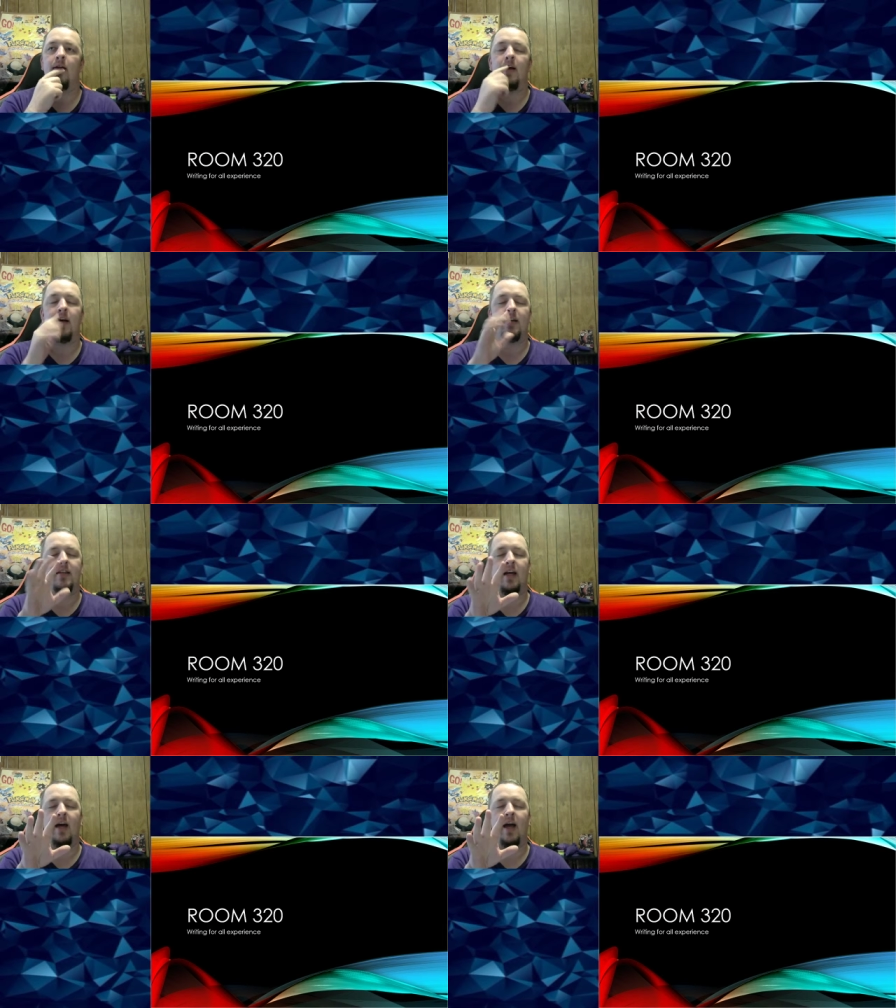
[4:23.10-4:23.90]
let's
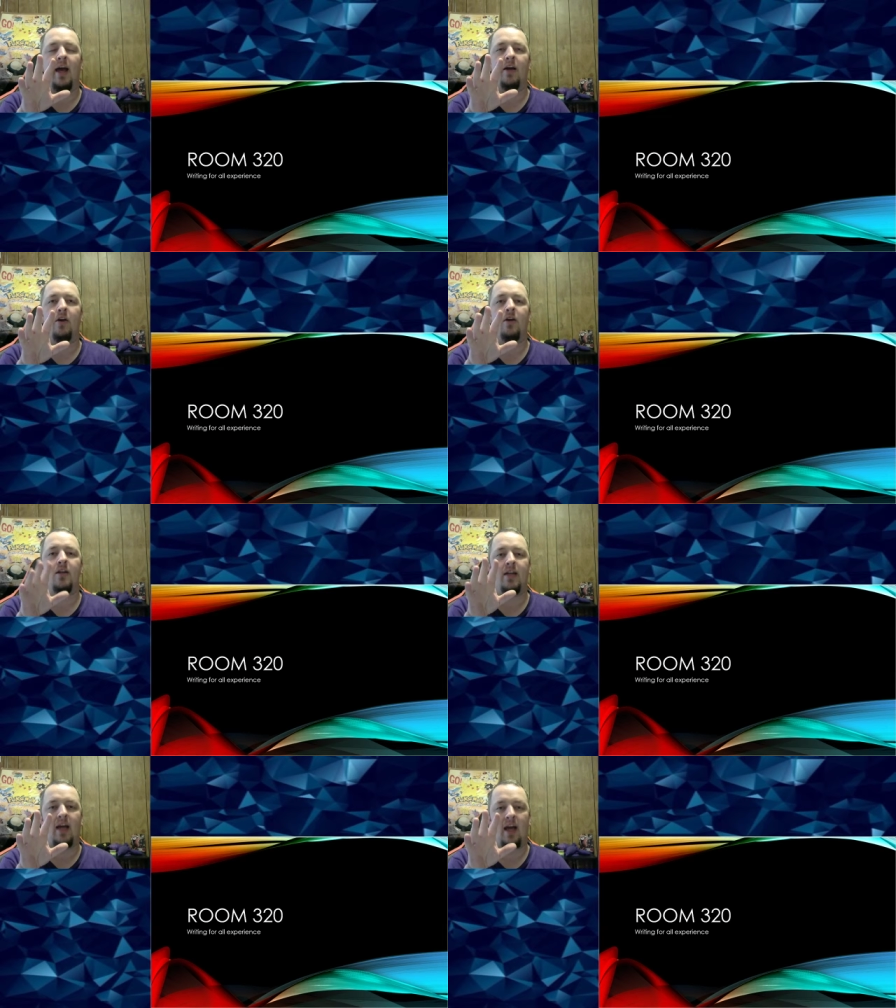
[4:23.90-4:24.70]
see, a
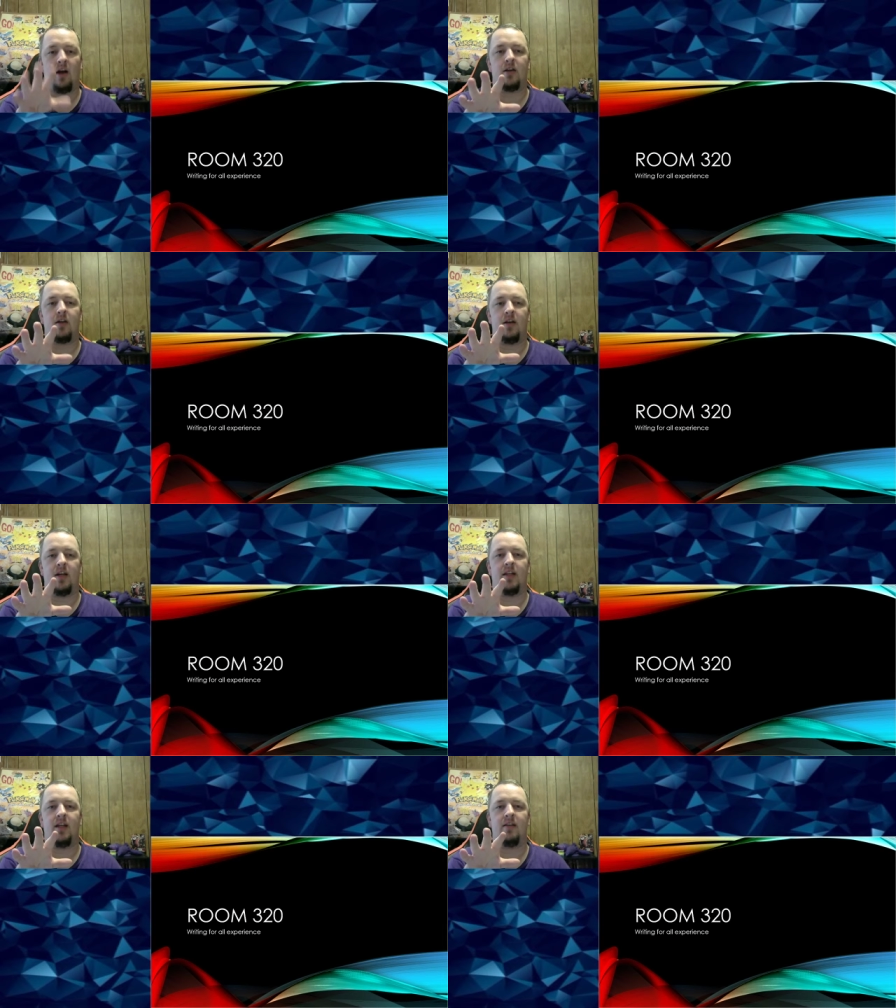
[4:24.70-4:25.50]
good character
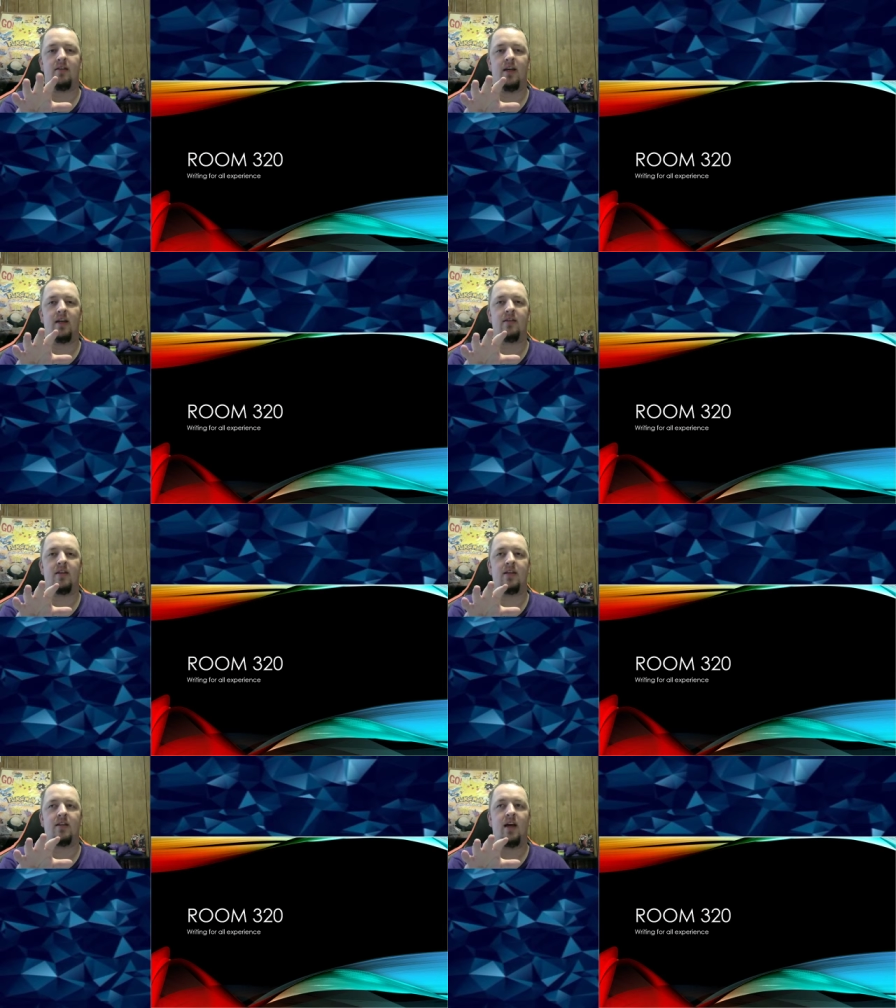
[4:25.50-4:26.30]
in this
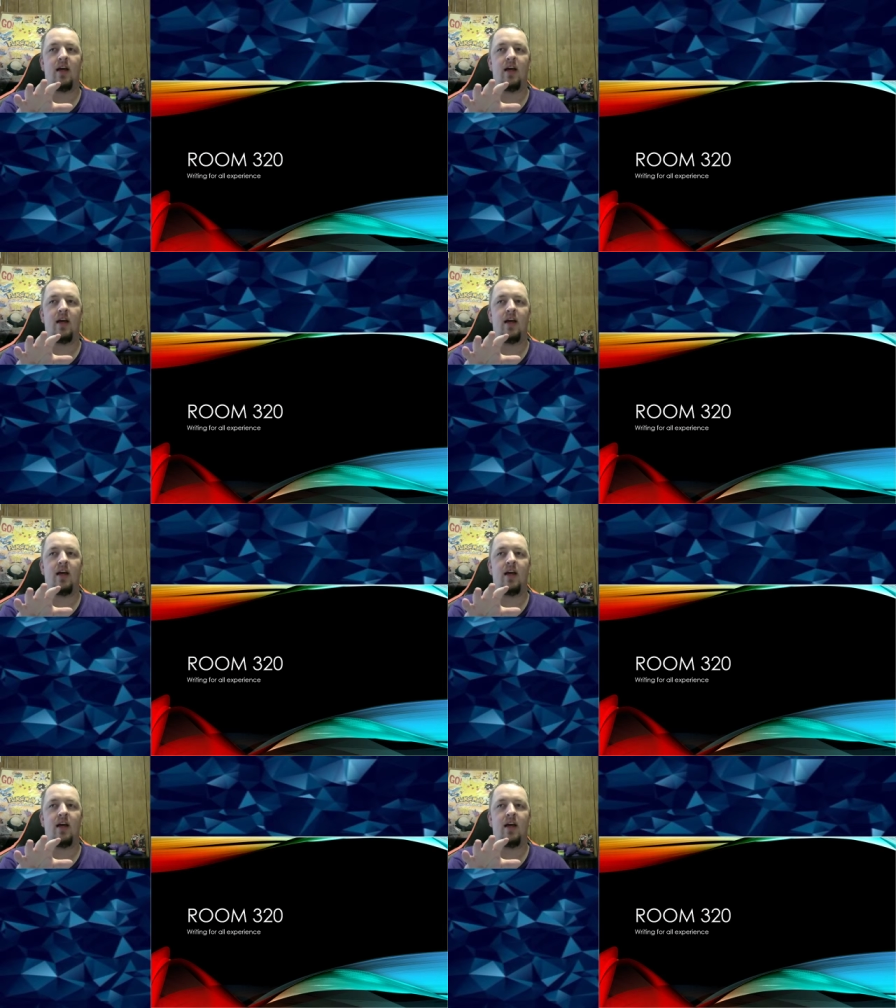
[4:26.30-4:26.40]
instance,